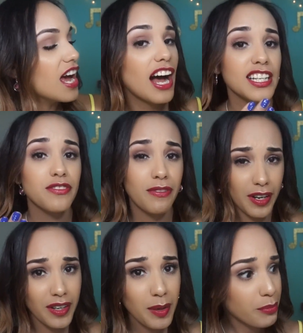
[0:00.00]
I was
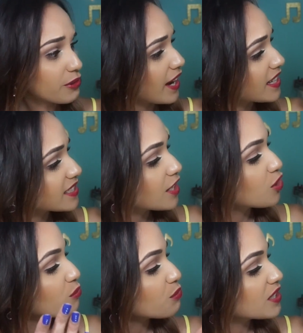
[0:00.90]
very impressed.
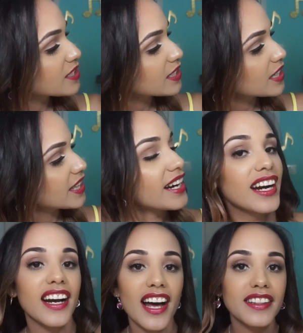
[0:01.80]
The reason that
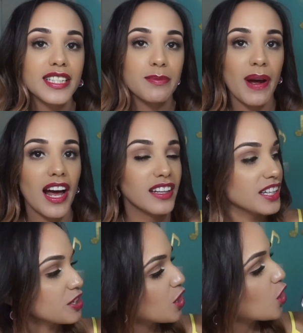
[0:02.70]
I got this
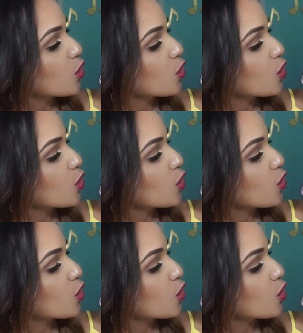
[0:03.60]
palette